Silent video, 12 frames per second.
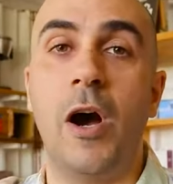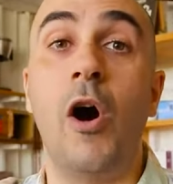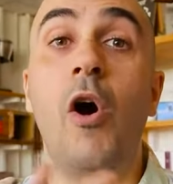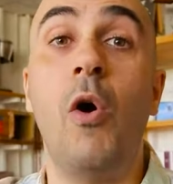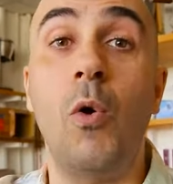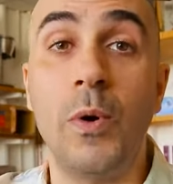be a
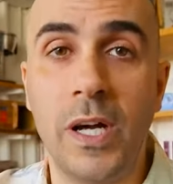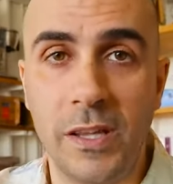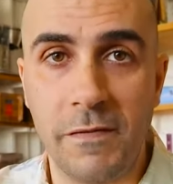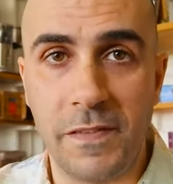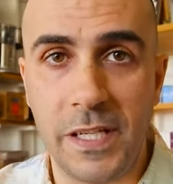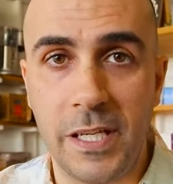whole
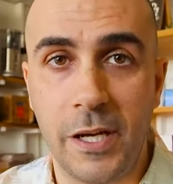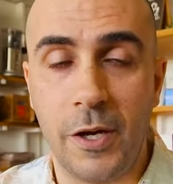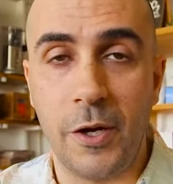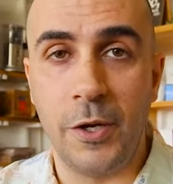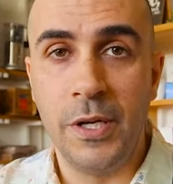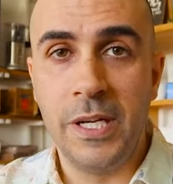nother
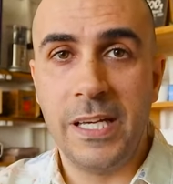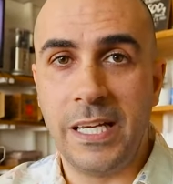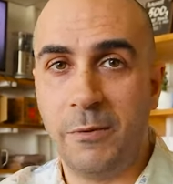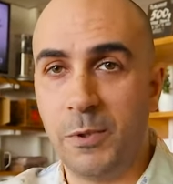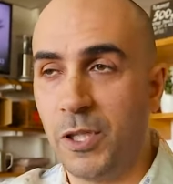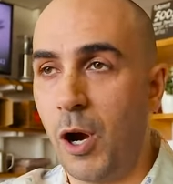video, and
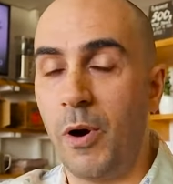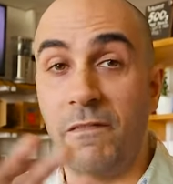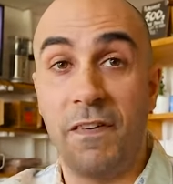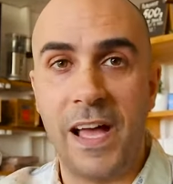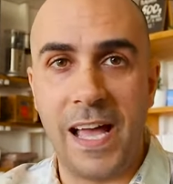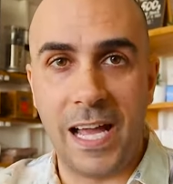it would go on
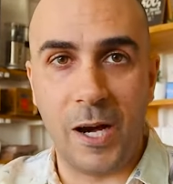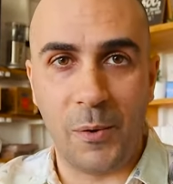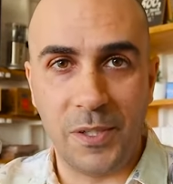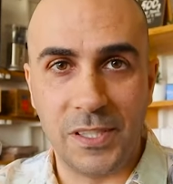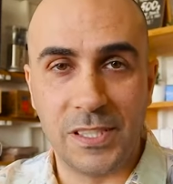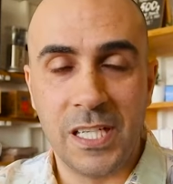for
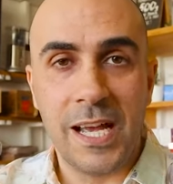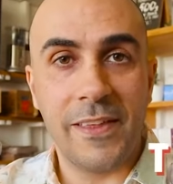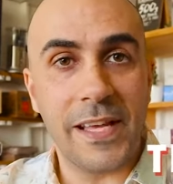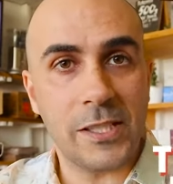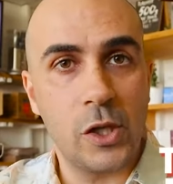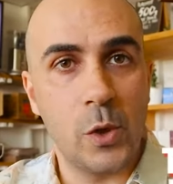hours,
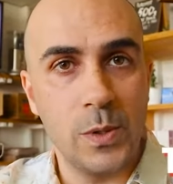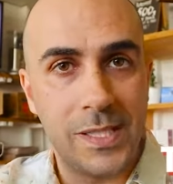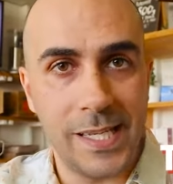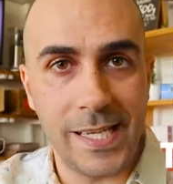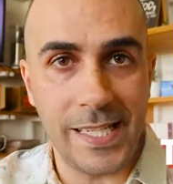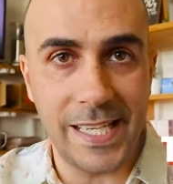and that's called
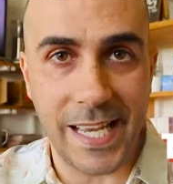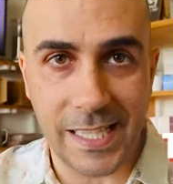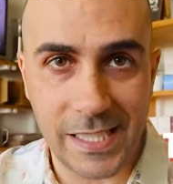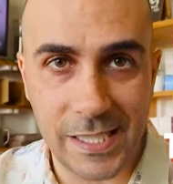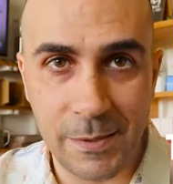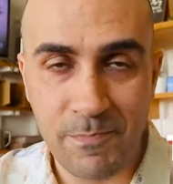
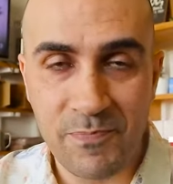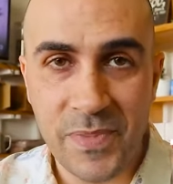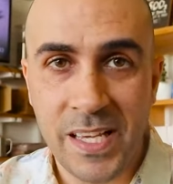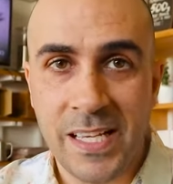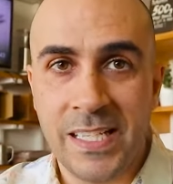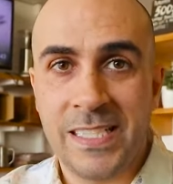TDS.
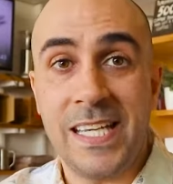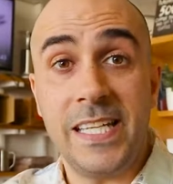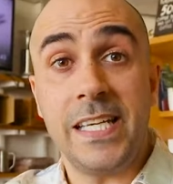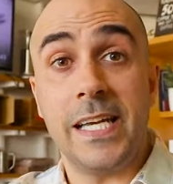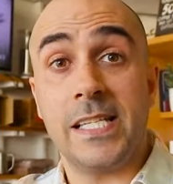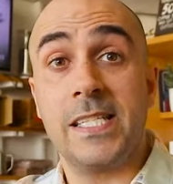
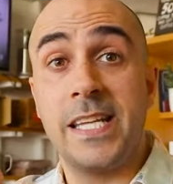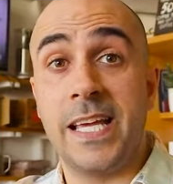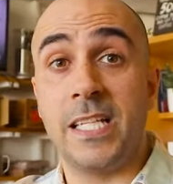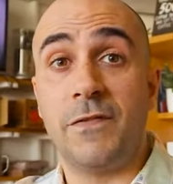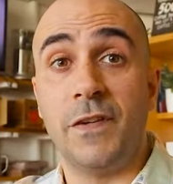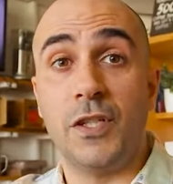TDS
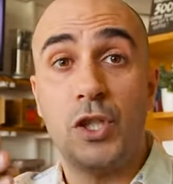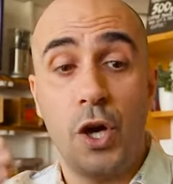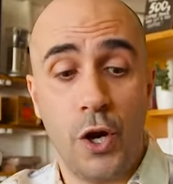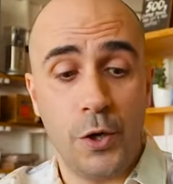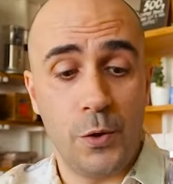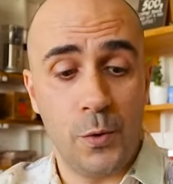stands for
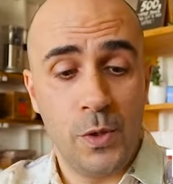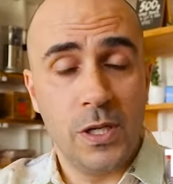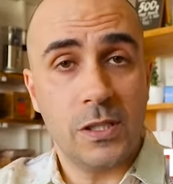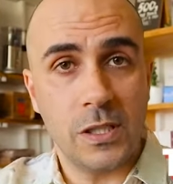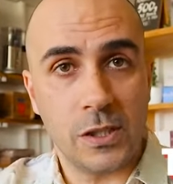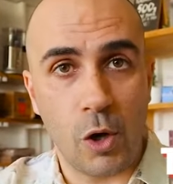total
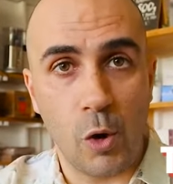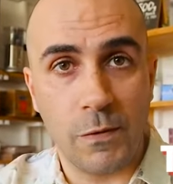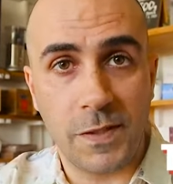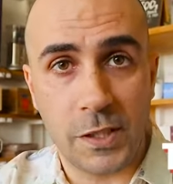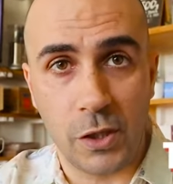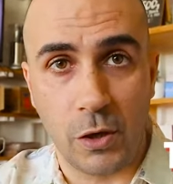
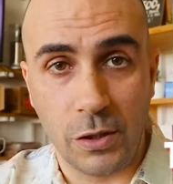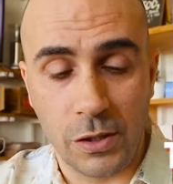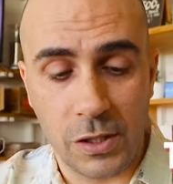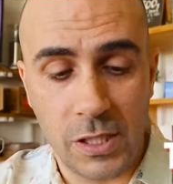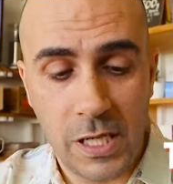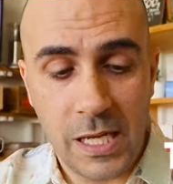dissolved
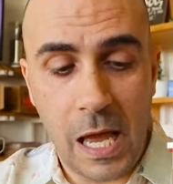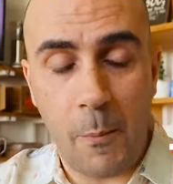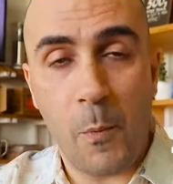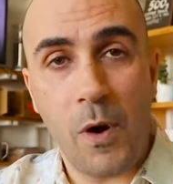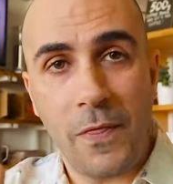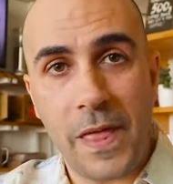solids.
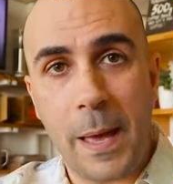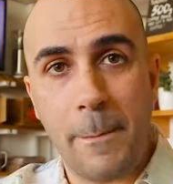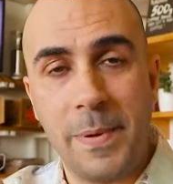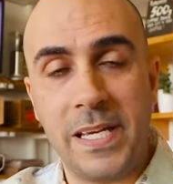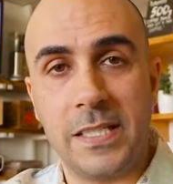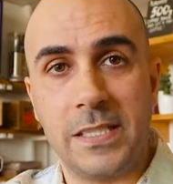And what that
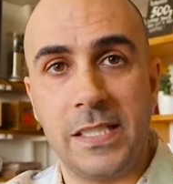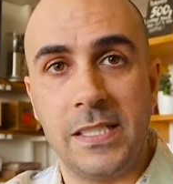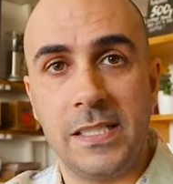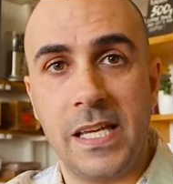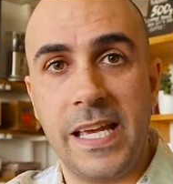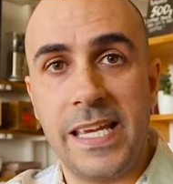means
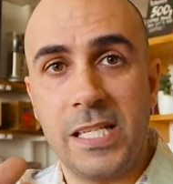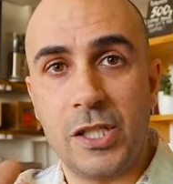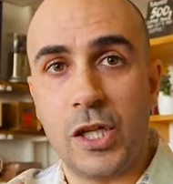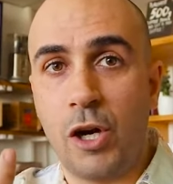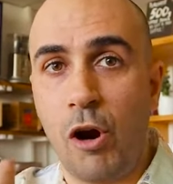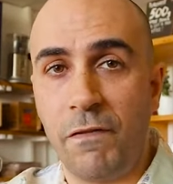is
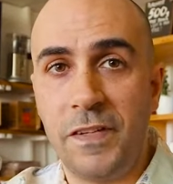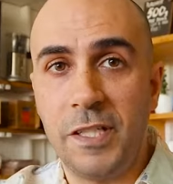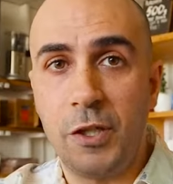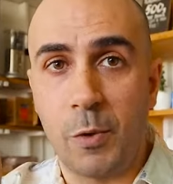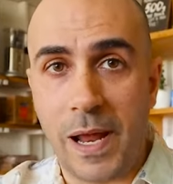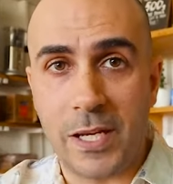each coffee
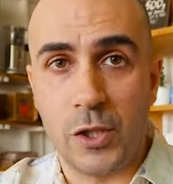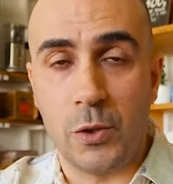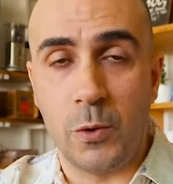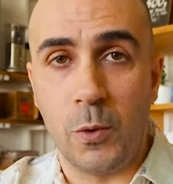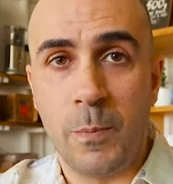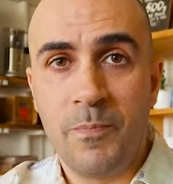
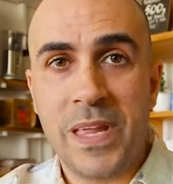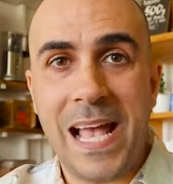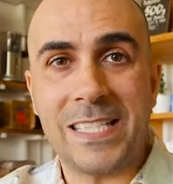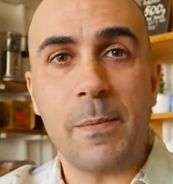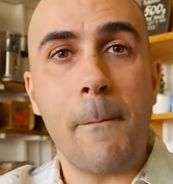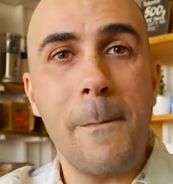granule
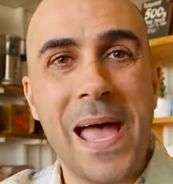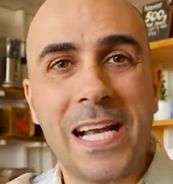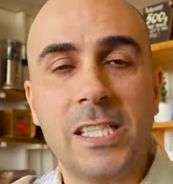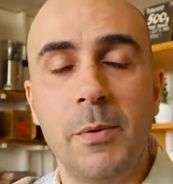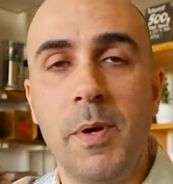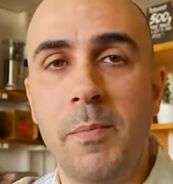has a
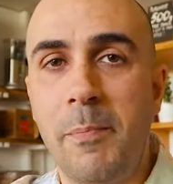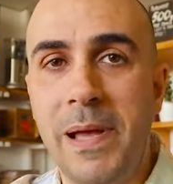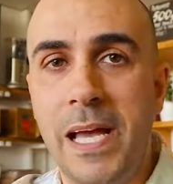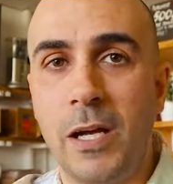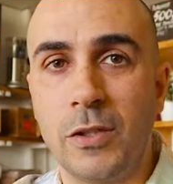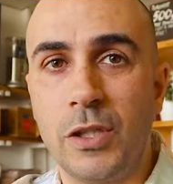maximum
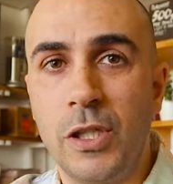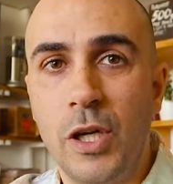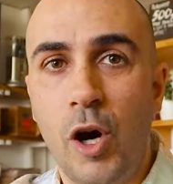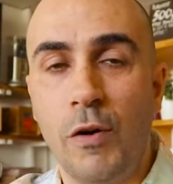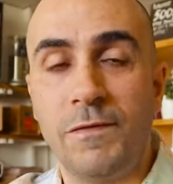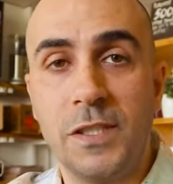amount
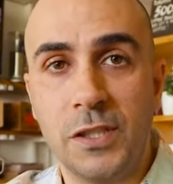of